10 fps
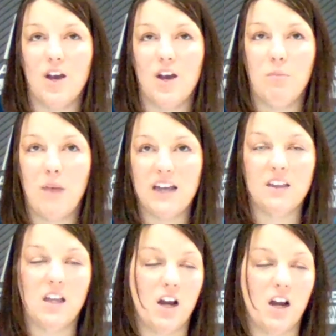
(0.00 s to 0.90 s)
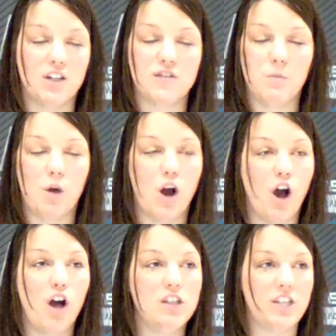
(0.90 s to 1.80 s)
by and large, from
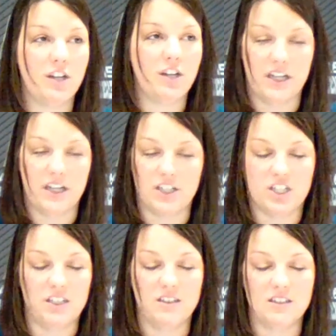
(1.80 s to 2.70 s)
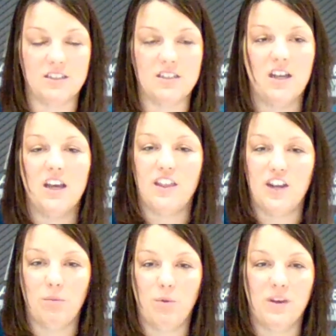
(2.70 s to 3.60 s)
all generations, the
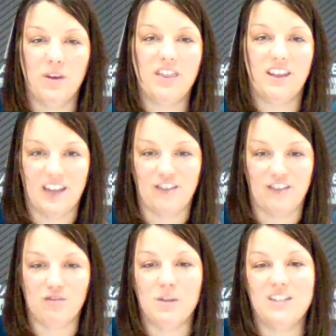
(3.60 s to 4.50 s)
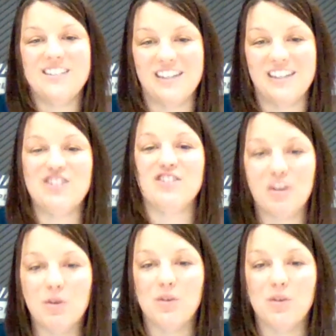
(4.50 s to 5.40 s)
number one thing that everybody says is
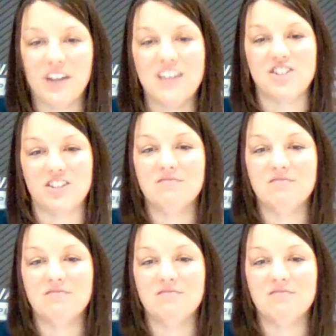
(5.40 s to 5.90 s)
communication.